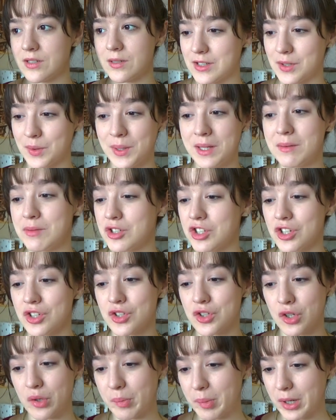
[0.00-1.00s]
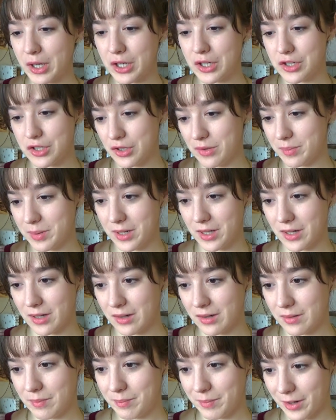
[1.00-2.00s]
So he was just super
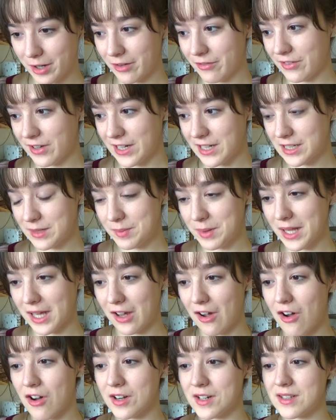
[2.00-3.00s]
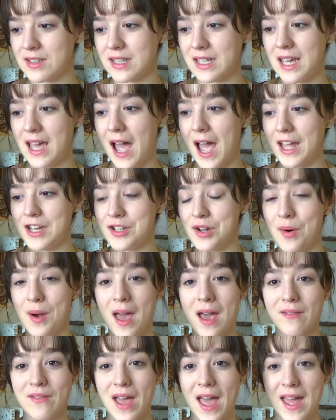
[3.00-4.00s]
duper perfect. But like, honestly, I
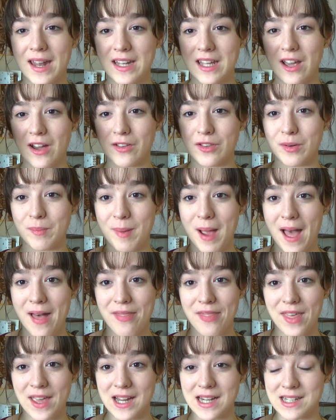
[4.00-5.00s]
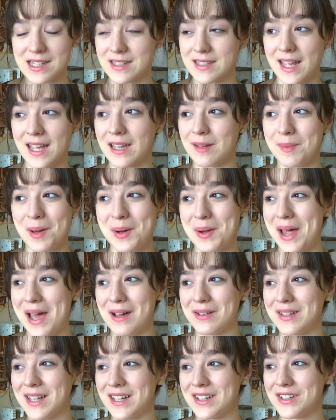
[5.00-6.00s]
don't have any other bad thing to say about
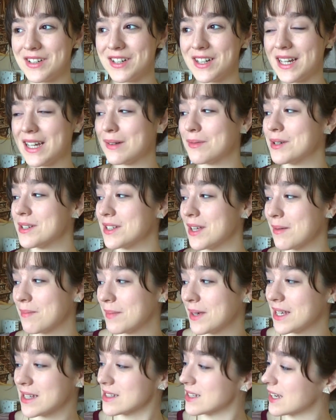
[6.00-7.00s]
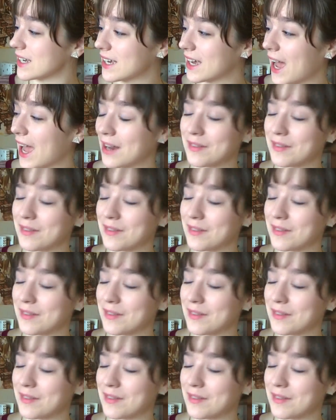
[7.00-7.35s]
Outlander. It was amazing.